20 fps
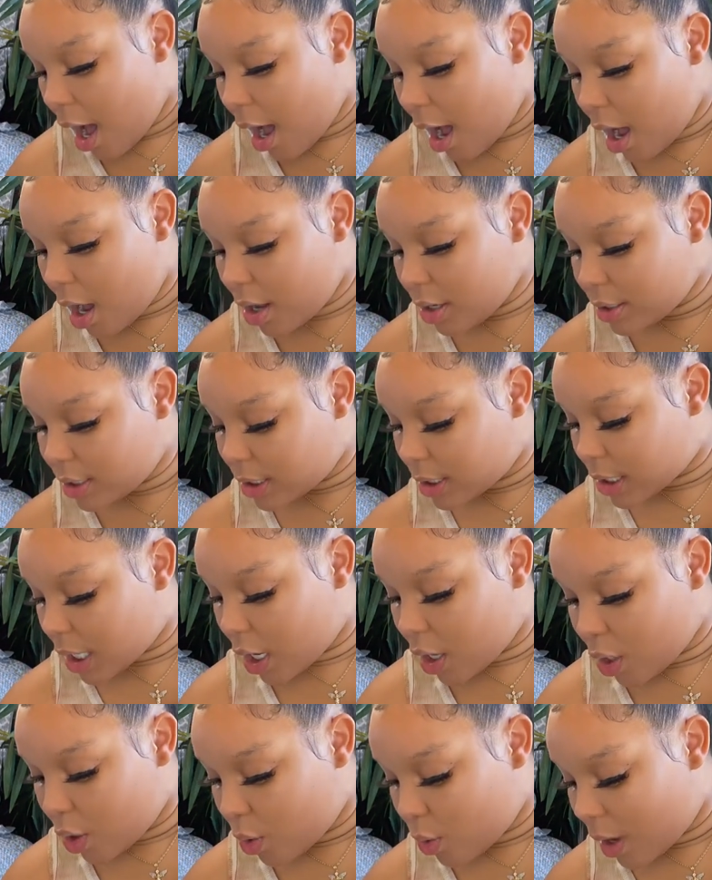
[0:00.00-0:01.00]

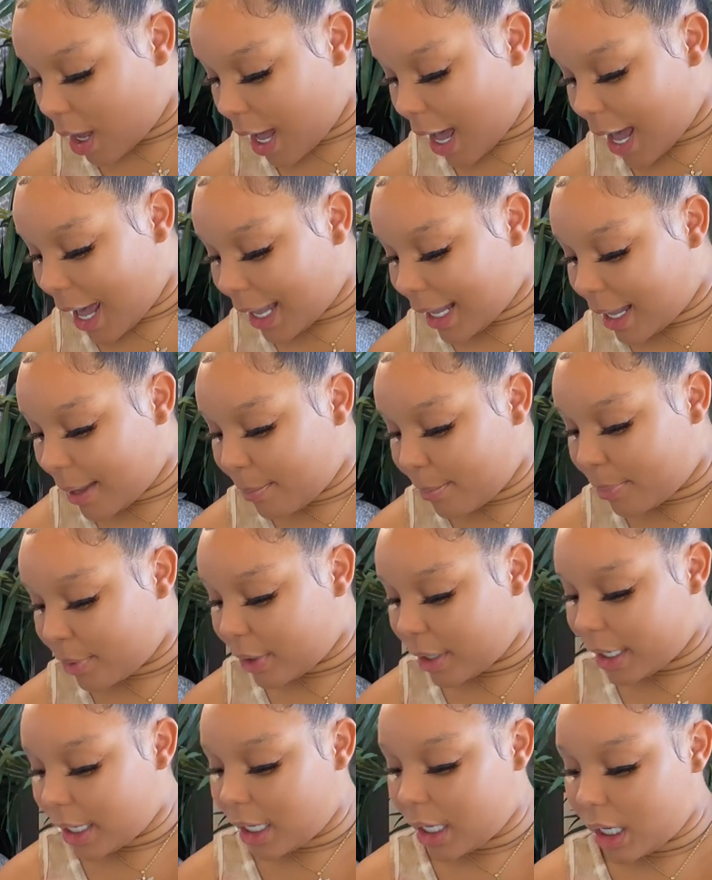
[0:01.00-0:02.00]
also I am
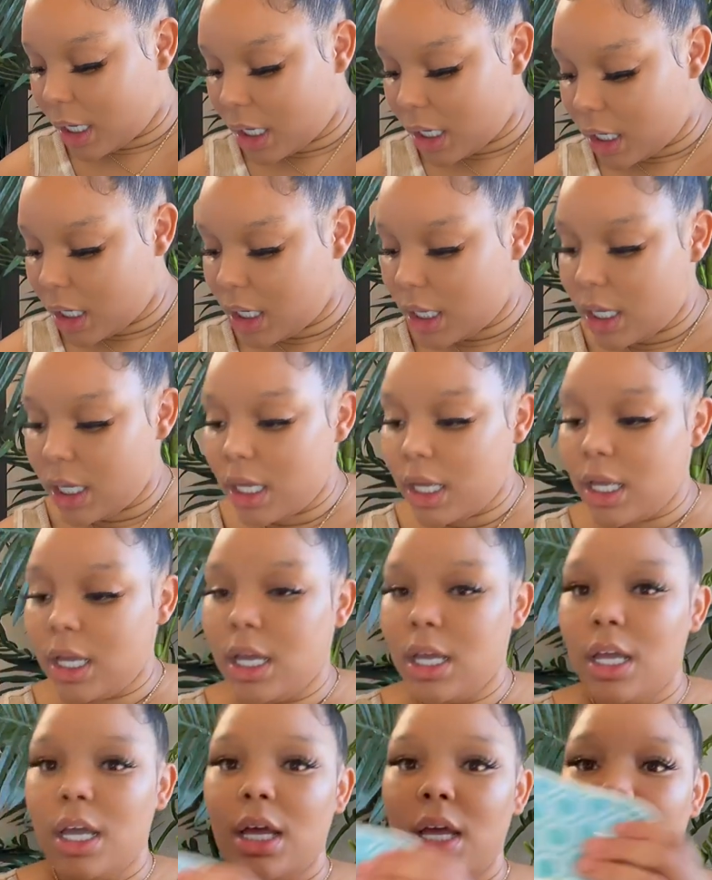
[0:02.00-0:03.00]
bringing
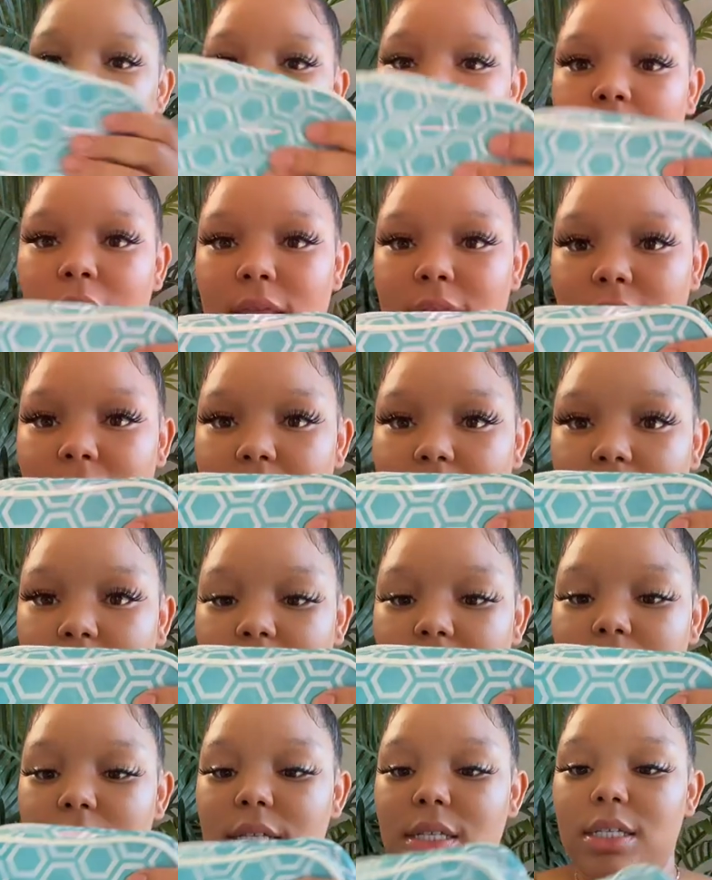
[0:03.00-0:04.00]

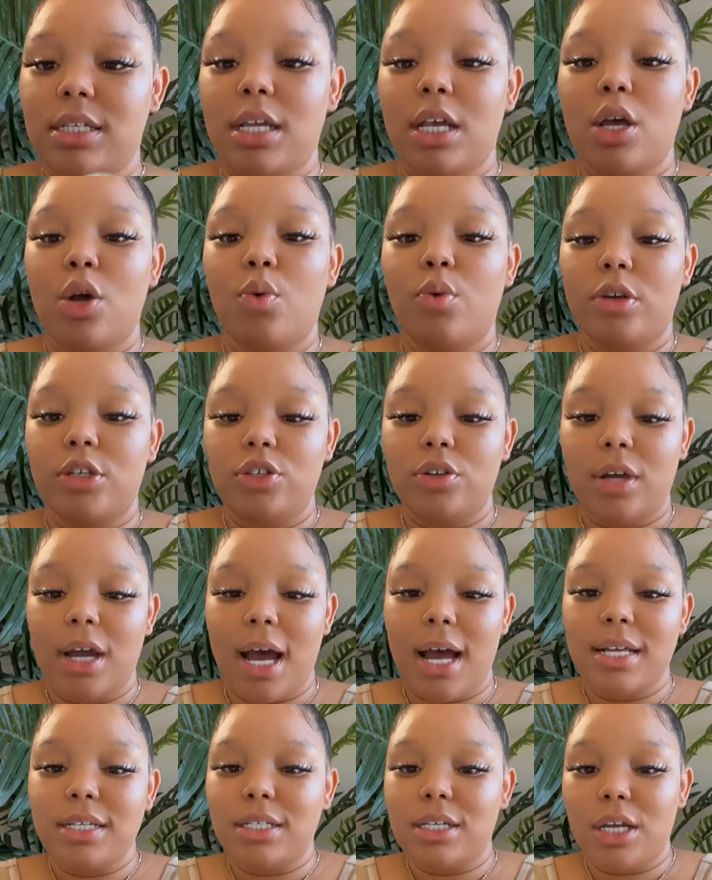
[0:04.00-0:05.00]
this, which you
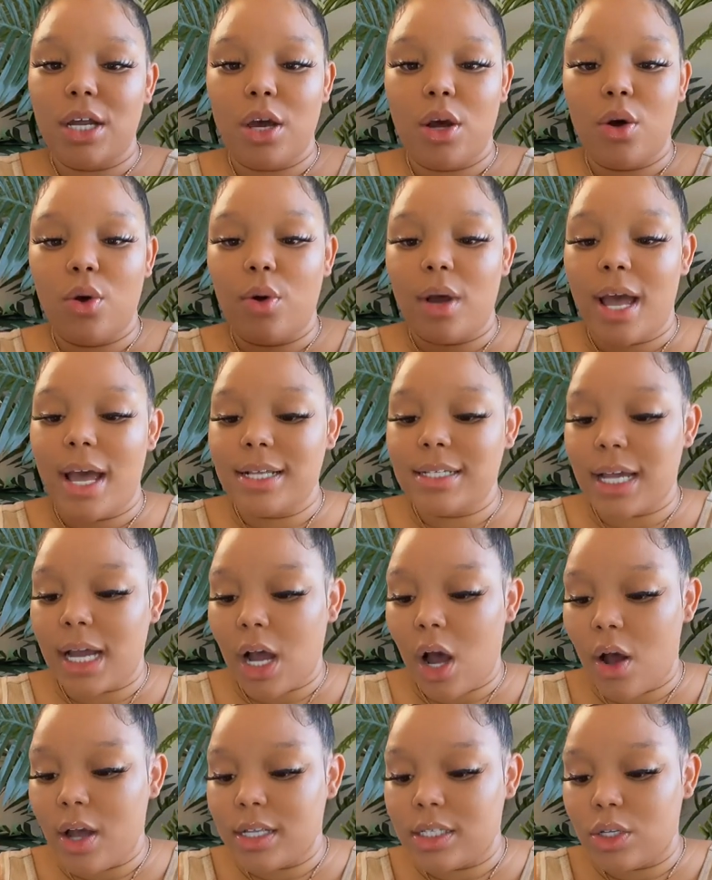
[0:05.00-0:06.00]
guys know has like
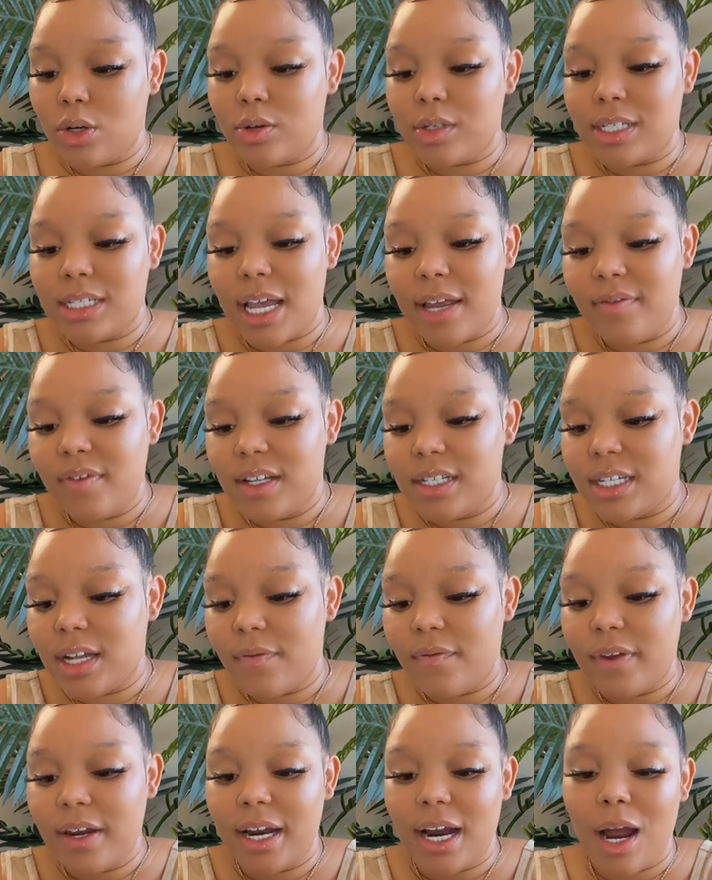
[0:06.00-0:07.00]
all his little safety
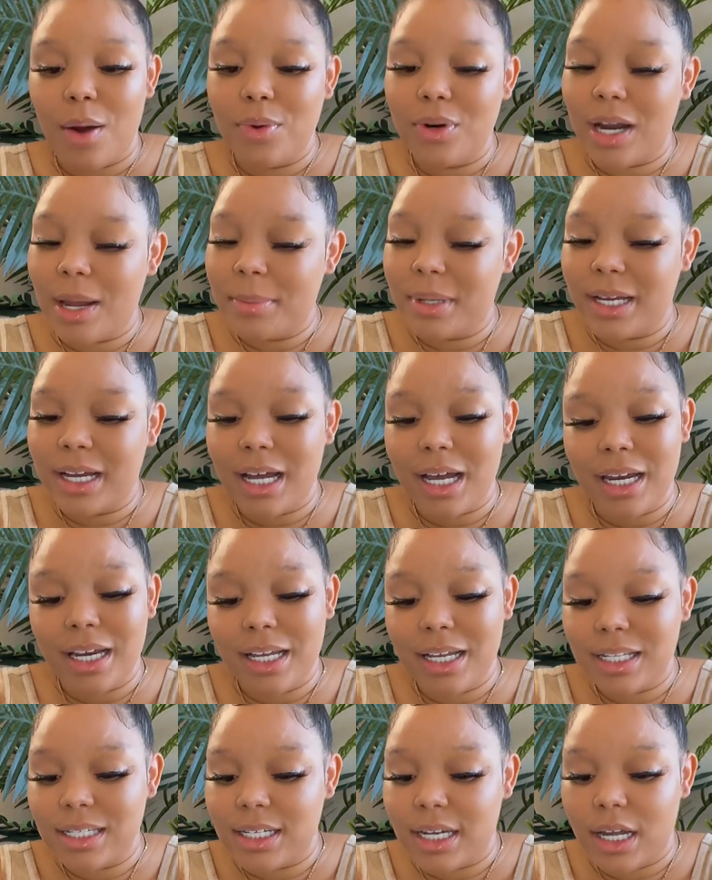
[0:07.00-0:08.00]
stuff in there. I will not be
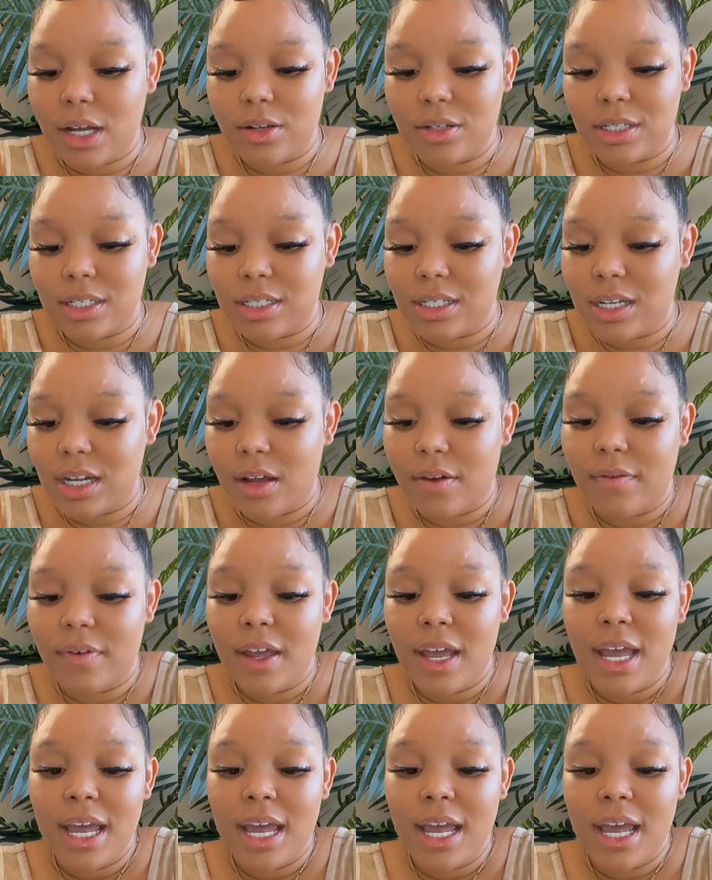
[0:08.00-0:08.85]
cutting his nails and stuff